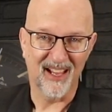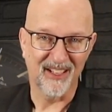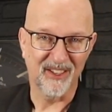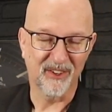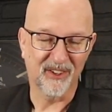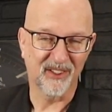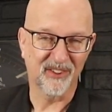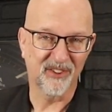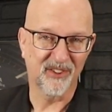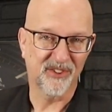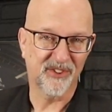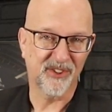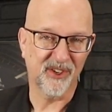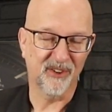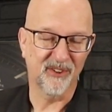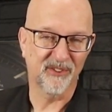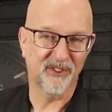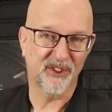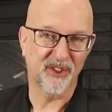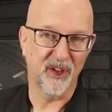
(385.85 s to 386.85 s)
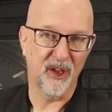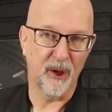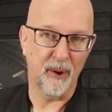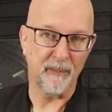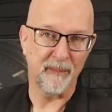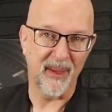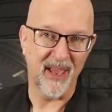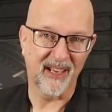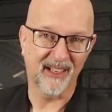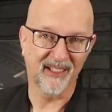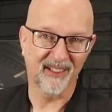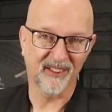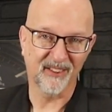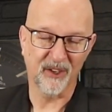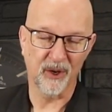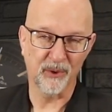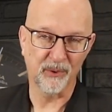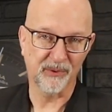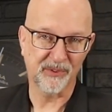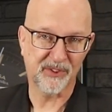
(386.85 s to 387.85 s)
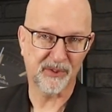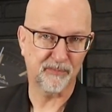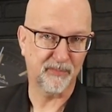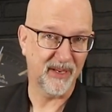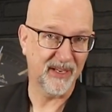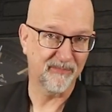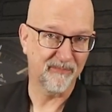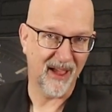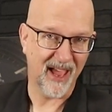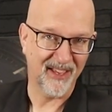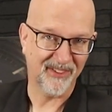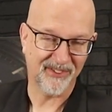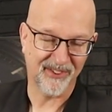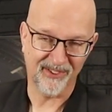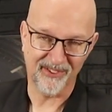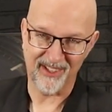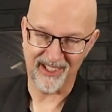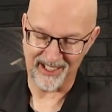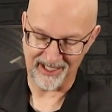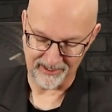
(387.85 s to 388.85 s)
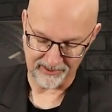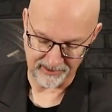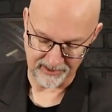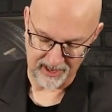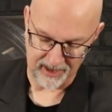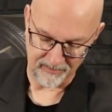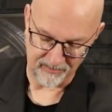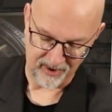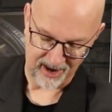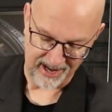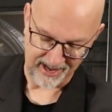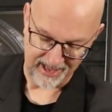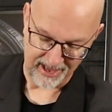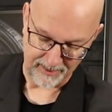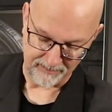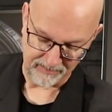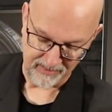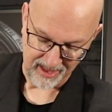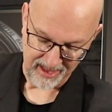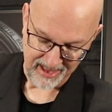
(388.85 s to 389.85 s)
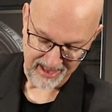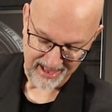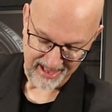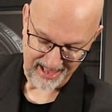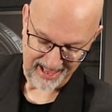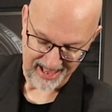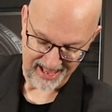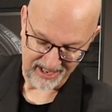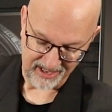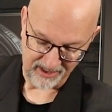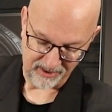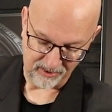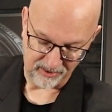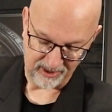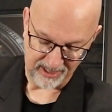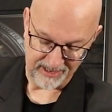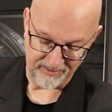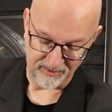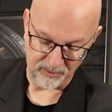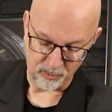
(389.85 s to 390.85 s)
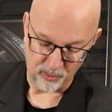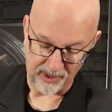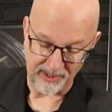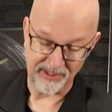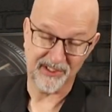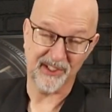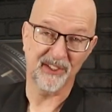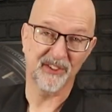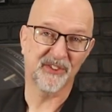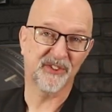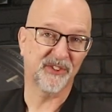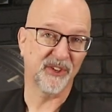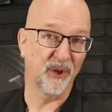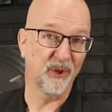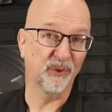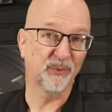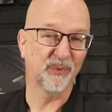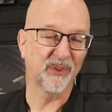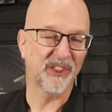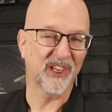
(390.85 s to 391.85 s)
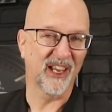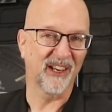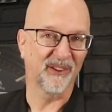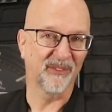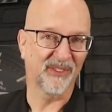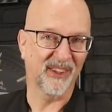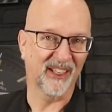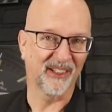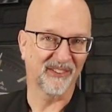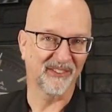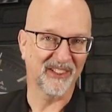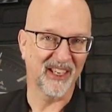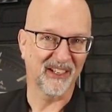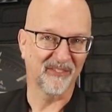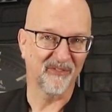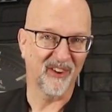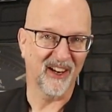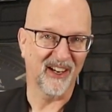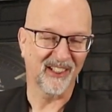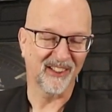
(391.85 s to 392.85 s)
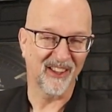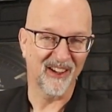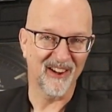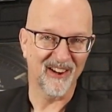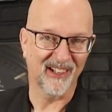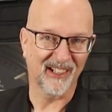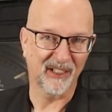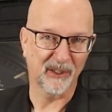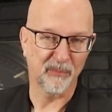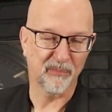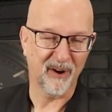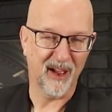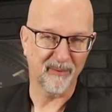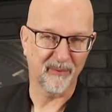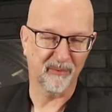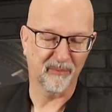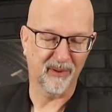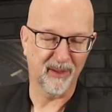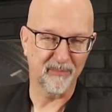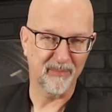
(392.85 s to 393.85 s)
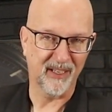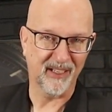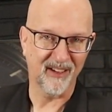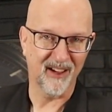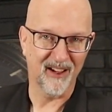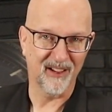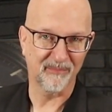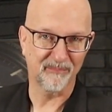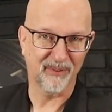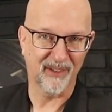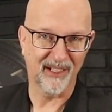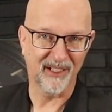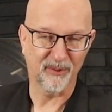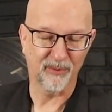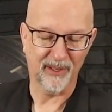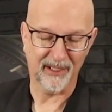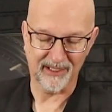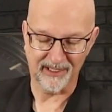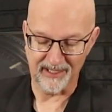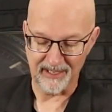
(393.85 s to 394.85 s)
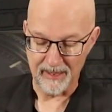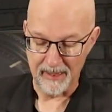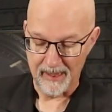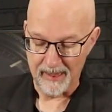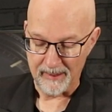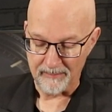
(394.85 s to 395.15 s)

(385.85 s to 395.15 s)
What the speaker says: you can search Omega Gold Speedmaster and it'll come right up. Even once it's sold, which I don't think will take very long, it'll probably be gone pretty quickly,